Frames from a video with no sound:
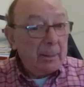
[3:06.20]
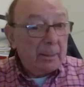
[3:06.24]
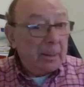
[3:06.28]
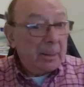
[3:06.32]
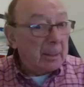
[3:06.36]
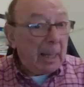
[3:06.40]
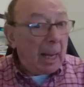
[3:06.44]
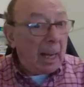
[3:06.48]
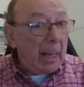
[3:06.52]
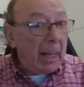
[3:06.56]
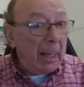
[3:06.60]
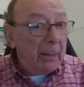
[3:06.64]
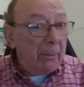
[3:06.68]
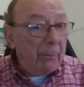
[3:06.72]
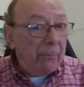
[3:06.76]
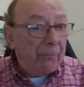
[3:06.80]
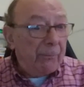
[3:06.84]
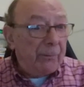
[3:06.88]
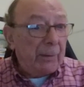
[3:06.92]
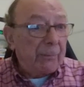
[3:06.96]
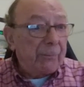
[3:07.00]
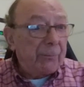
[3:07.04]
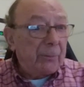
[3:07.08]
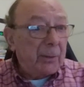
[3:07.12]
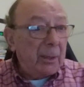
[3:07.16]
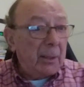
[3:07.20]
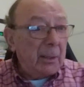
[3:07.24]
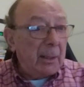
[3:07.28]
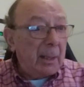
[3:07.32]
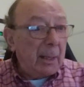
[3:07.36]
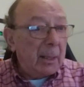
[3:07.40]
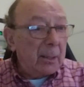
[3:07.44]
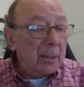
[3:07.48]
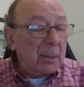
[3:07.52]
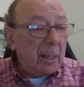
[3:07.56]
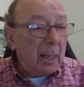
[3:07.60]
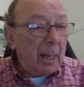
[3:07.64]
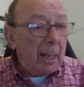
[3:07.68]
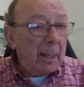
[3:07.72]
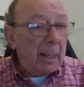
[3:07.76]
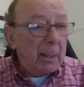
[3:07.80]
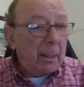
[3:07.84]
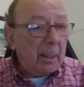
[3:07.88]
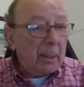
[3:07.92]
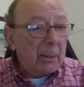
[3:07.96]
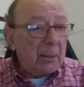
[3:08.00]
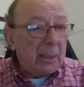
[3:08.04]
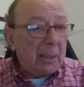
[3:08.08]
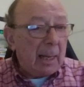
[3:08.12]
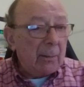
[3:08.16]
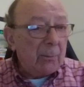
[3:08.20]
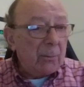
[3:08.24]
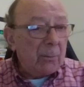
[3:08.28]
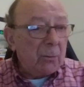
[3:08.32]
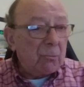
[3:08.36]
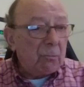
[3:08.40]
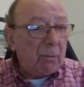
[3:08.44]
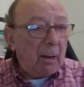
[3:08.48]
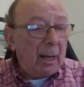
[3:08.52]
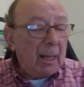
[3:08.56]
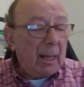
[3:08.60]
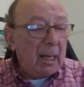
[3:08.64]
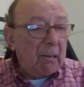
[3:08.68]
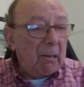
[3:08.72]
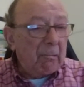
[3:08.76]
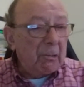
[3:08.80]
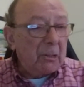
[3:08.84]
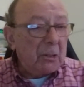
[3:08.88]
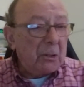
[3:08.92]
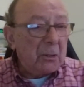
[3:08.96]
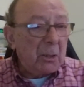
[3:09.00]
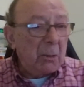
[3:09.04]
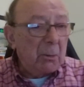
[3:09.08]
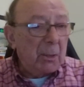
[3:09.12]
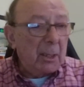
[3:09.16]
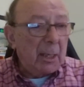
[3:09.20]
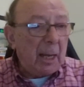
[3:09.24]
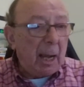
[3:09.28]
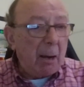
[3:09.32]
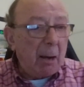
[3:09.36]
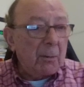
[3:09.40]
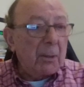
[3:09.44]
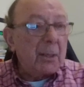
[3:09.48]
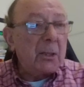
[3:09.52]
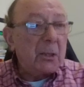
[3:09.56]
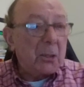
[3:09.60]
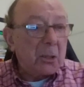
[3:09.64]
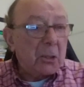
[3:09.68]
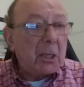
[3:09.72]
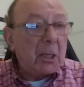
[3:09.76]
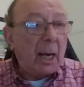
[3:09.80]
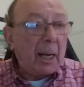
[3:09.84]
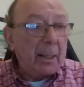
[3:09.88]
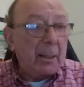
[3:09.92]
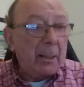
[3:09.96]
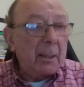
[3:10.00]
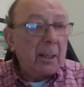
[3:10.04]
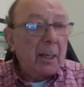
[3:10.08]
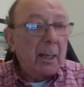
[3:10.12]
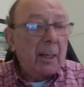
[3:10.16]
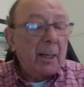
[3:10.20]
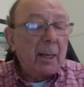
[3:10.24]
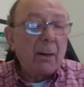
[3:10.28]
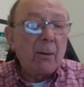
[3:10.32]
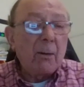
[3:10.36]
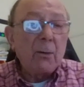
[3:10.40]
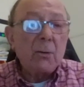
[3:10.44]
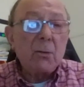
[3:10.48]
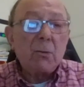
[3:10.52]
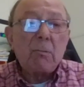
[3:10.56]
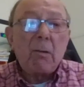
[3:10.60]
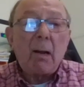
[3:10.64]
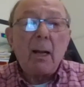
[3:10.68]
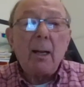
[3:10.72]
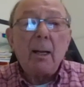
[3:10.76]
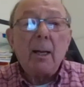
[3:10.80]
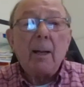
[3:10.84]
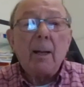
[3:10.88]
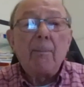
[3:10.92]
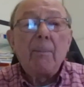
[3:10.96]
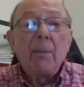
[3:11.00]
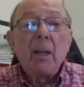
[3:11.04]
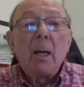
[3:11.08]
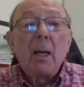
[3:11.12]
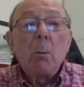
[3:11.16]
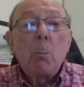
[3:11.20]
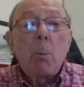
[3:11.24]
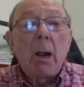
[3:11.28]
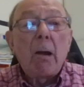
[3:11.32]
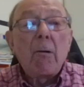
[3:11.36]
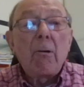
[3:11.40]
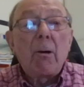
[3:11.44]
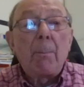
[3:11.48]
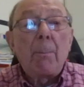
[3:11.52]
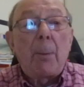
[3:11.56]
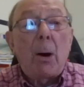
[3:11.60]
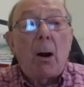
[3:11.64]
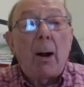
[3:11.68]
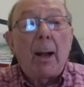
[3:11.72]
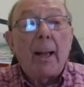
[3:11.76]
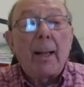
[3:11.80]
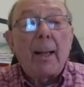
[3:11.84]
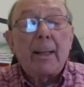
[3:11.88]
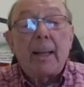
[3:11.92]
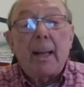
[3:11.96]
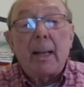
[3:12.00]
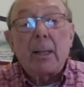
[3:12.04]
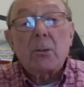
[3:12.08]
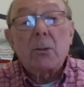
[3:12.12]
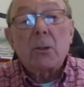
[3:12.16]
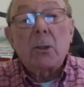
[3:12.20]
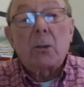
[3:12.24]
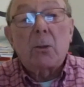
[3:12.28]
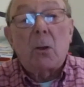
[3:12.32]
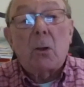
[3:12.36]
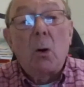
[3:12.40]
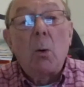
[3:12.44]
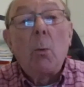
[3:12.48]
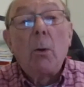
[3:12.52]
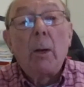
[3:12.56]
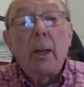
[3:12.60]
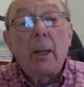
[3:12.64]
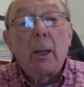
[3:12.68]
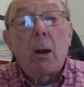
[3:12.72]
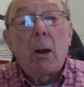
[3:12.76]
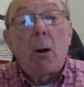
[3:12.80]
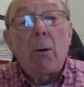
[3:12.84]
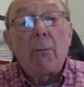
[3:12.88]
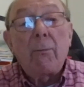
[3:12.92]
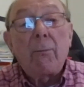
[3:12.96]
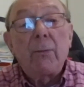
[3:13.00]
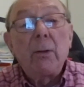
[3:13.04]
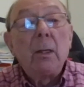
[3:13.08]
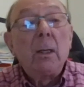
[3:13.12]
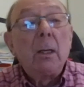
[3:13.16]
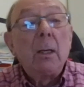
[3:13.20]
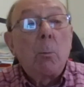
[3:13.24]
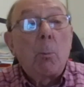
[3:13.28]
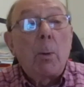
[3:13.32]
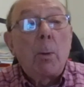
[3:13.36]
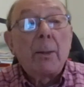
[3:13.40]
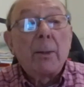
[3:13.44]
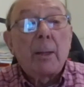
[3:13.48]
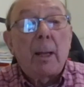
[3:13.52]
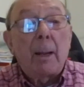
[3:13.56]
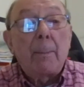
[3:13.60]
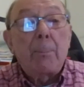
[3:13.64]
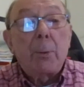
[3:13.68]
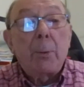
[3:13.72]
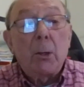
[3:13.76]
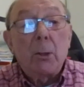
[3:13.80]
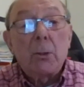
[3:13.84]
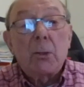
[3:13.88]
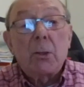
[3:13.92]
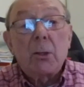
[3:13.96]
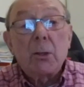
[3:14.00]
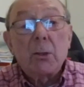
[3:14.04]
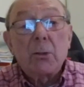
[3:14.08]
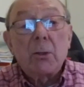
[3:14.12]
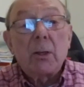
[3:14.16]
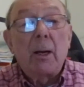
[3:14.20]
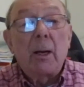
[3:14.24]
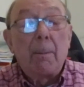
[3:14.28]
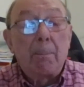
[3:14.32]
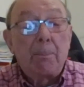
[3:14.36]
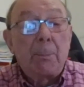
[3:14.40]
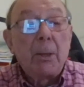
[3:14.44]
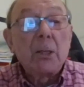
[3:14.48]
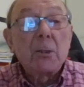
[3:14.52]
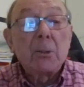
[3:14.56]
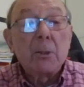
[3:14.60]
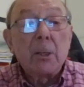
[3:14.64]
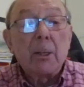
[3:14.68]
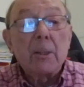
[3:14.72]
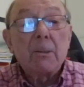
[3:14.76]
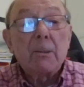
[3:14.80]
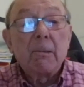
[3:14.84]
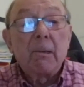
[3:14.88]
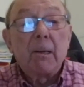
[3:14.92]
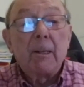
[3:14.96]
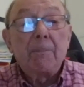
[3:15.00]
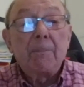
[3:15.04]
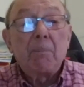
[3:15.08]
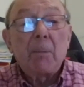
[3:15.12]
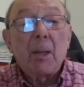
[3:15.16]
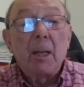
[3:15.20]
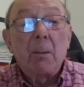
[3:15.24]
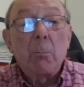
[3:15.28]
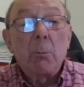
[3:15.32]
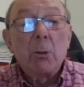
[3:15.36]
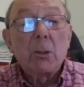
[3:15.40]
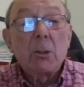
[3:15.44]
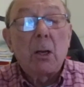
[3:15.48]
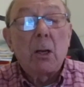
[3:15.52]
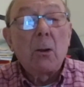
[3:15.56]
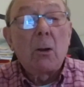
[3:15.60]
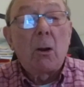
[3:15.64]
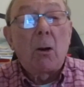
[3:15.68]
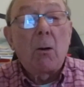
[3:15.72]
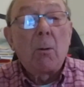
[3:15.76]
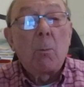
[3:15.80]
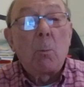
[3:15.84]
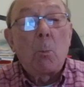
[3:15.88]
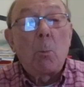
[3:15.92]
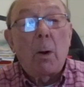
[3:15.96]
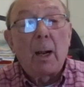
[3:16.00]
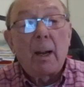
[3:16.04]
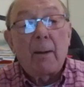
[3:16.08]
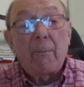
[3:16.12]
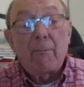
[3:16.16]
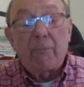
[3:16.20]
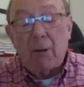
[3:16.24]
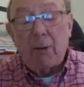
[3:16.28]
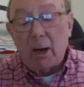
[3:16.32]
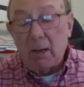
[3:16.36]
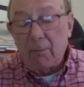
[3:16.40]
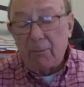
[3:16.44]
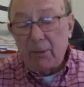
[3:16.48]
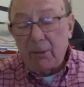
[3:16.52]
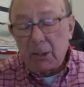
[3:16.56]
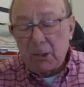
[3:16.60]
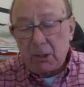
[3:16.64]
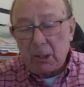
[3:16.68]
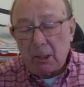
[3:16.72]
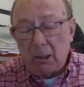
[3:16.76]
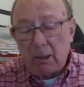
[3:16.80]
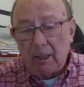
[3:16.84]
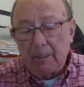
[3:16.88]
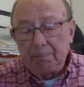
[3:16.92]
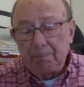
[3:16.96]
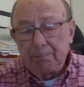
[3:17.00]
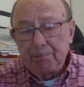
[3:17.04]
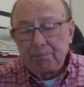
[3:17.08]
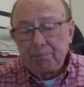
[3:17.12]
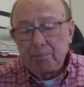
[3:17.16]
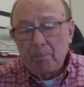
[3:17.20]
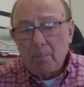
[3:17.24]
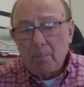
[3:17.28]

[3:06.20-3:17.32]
Today, 50 years later, South Australia is still the only state in Australia where a buyer gets a cooling off when they purchase a business, right? He was a long way in front of his time.